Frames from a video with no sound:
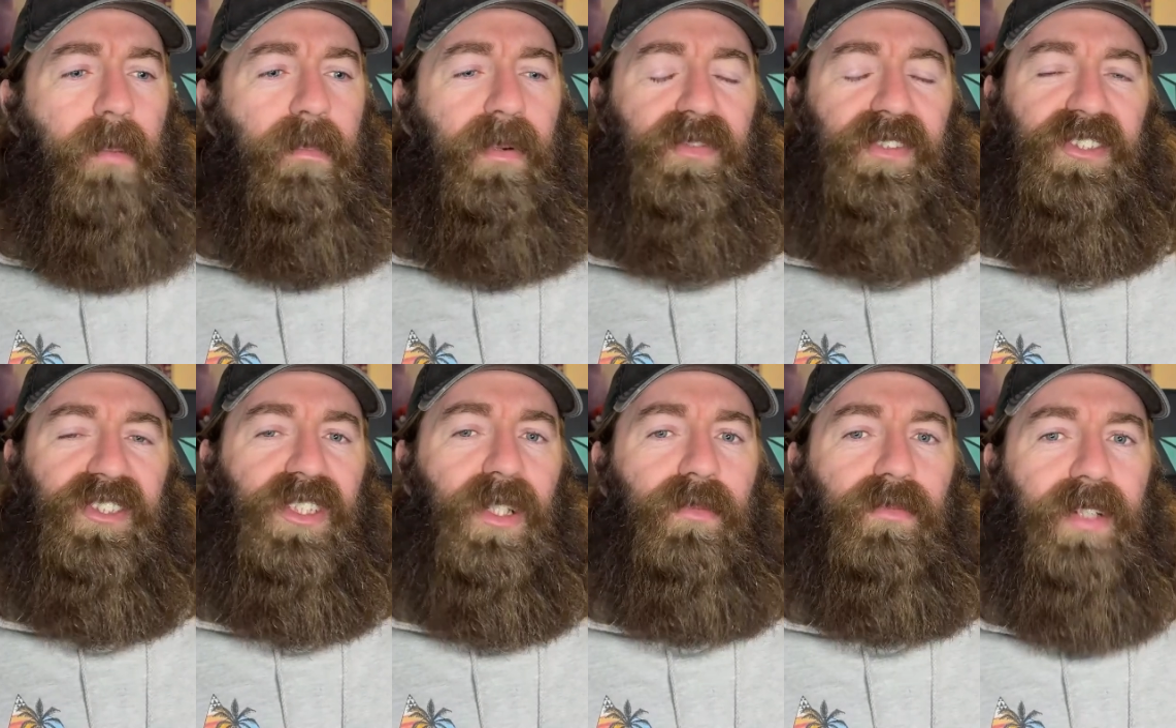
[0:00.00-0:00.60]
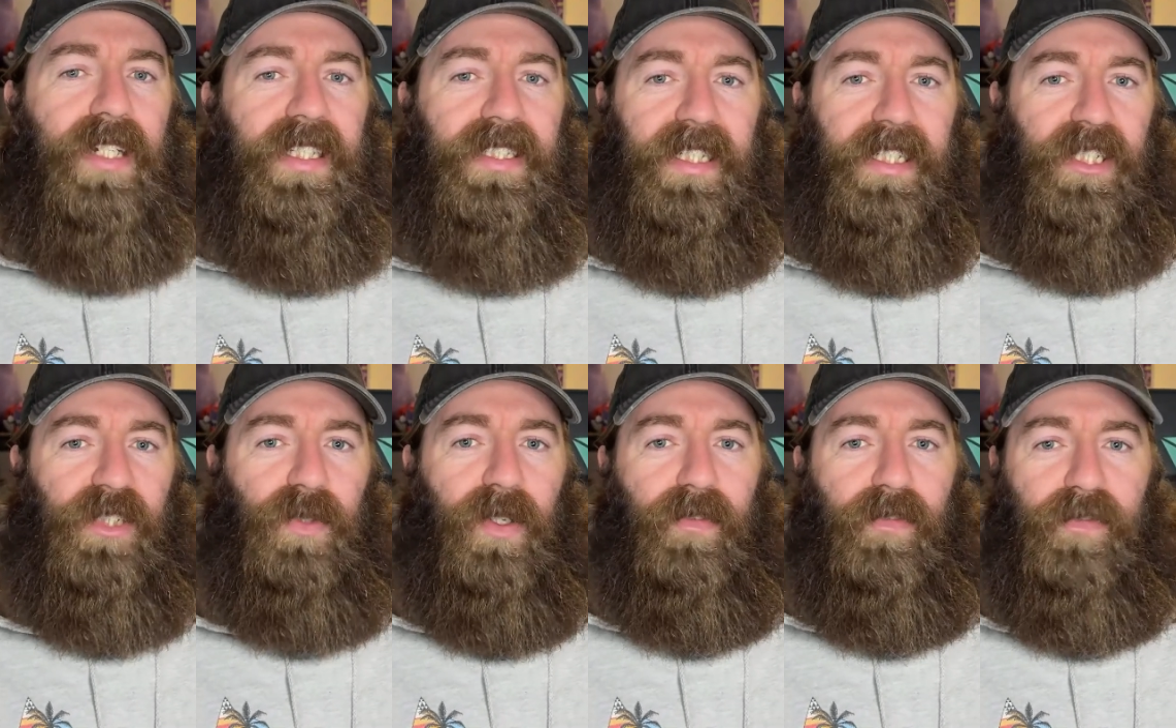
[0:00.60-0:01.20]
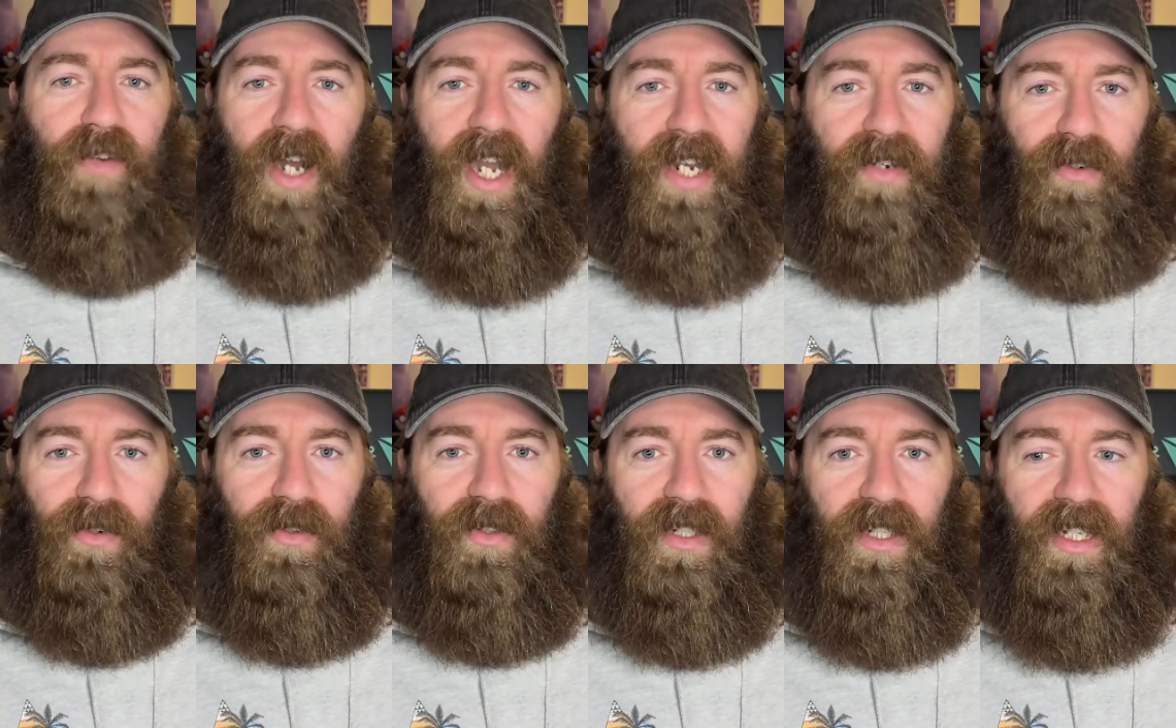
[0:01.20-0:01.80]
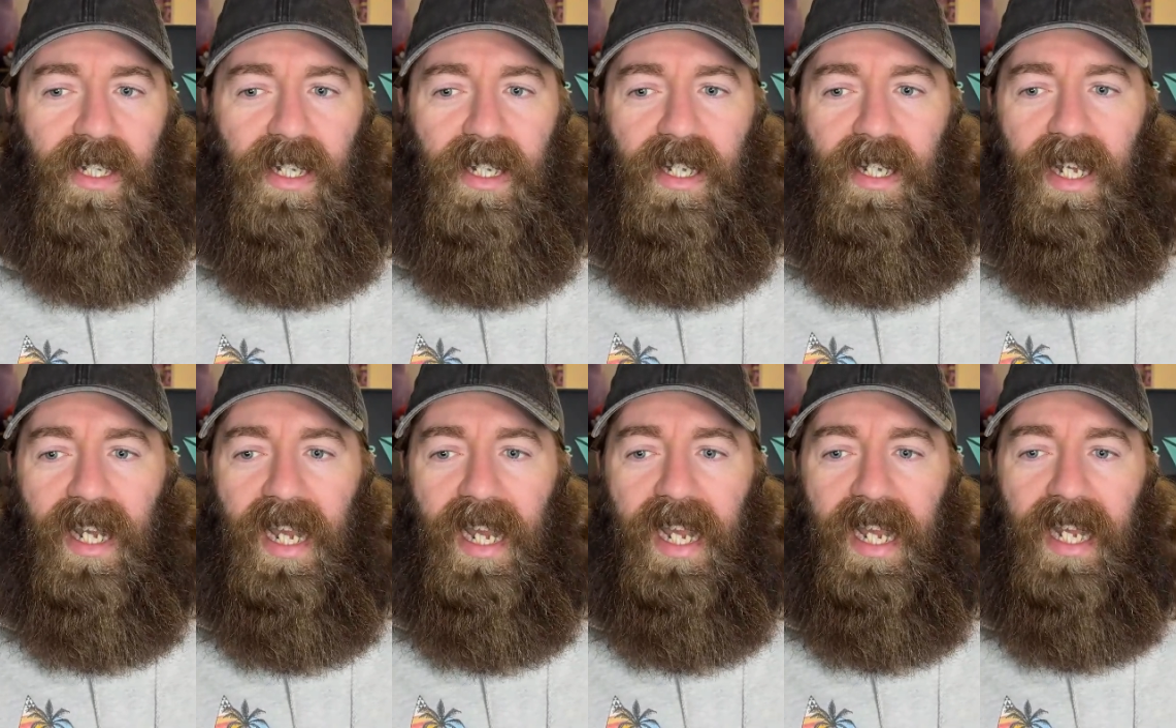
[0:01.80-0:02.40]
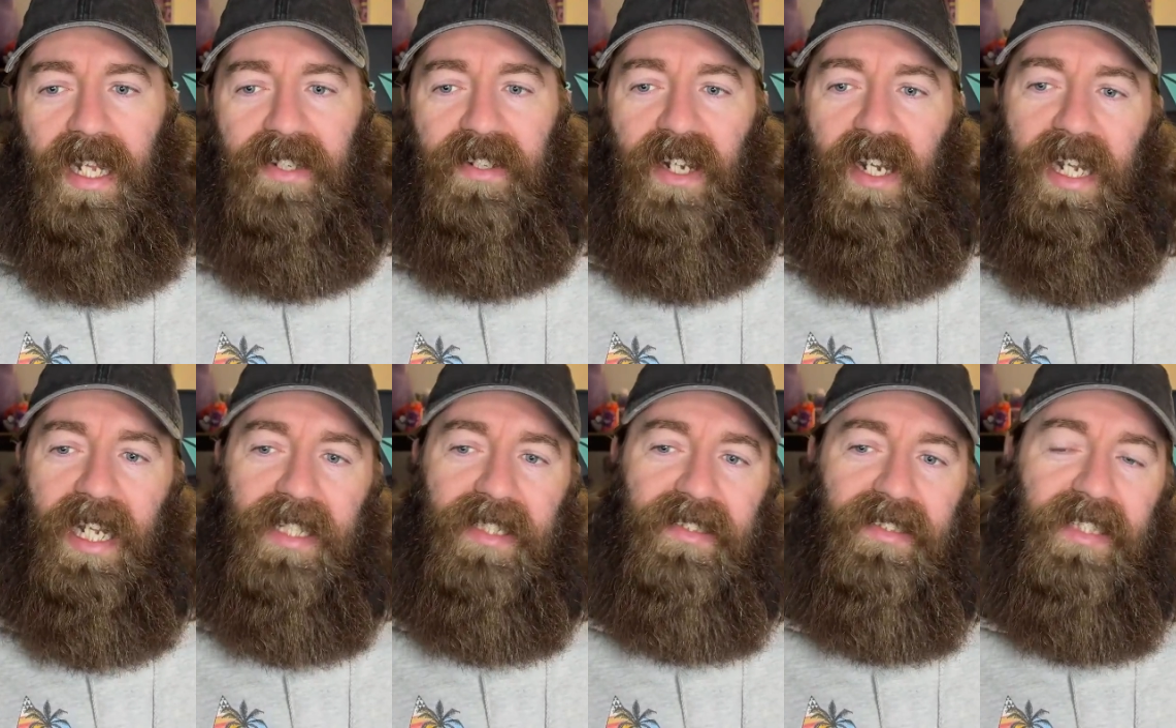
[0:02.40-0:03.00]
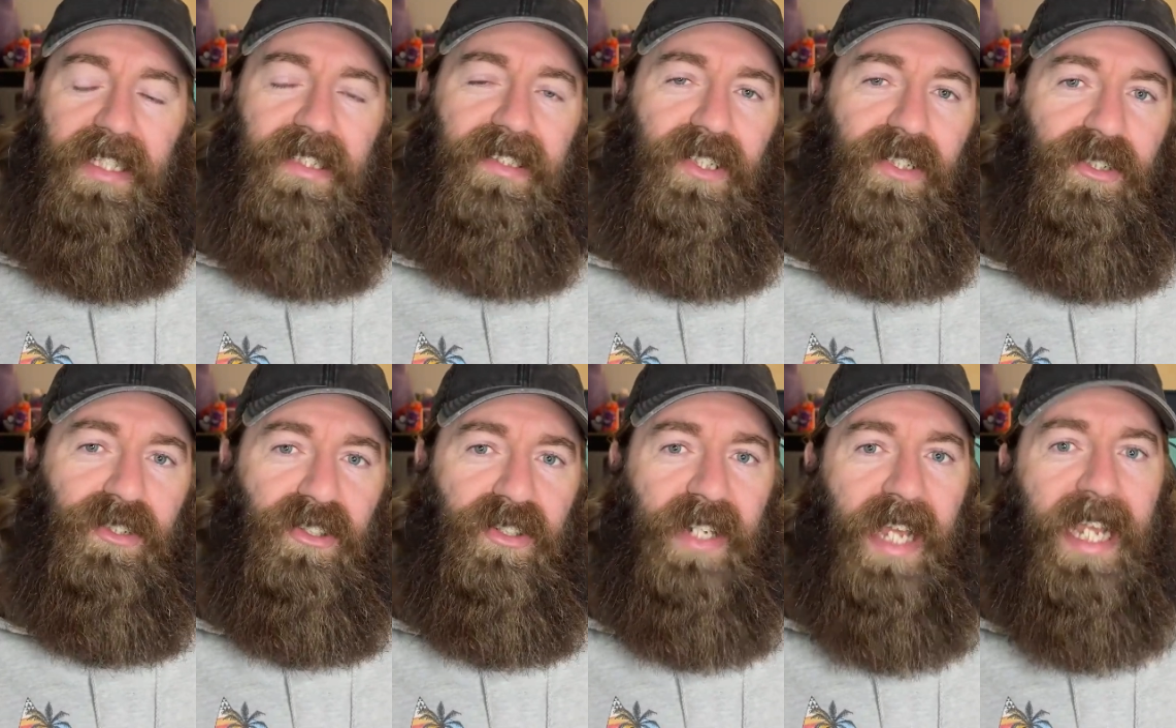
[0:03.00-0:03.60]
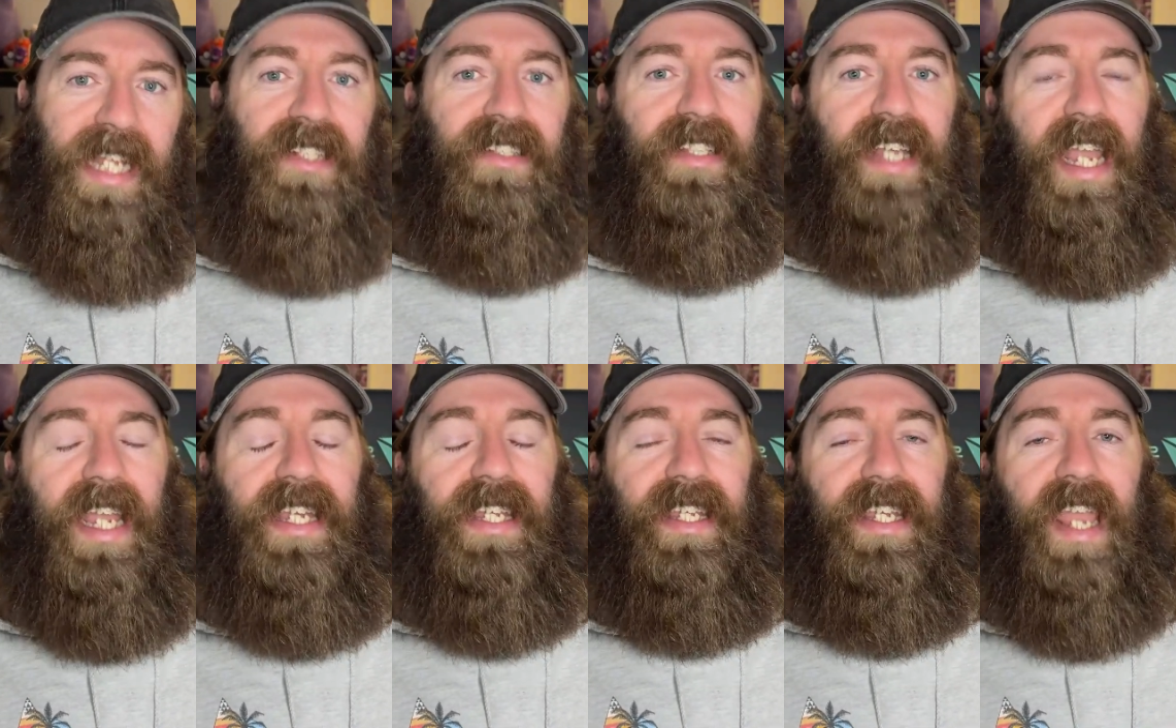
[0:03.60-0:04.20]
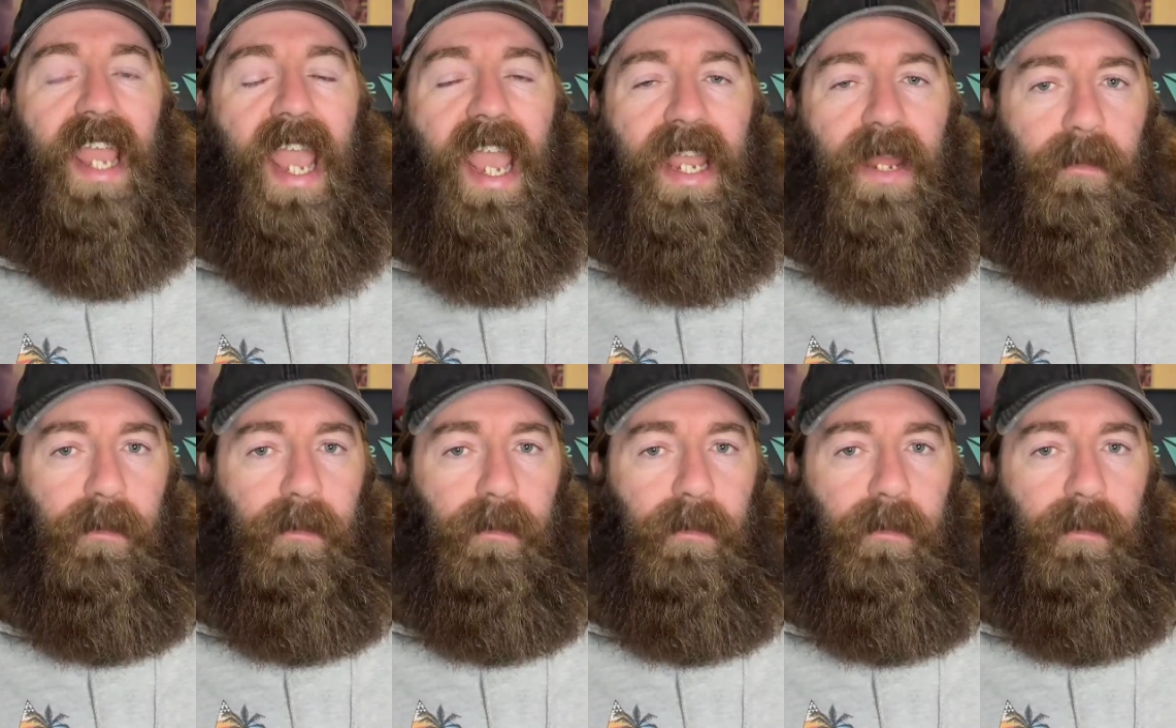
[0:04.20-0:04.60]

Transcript: But for some reason, it just went viral. And I had 688k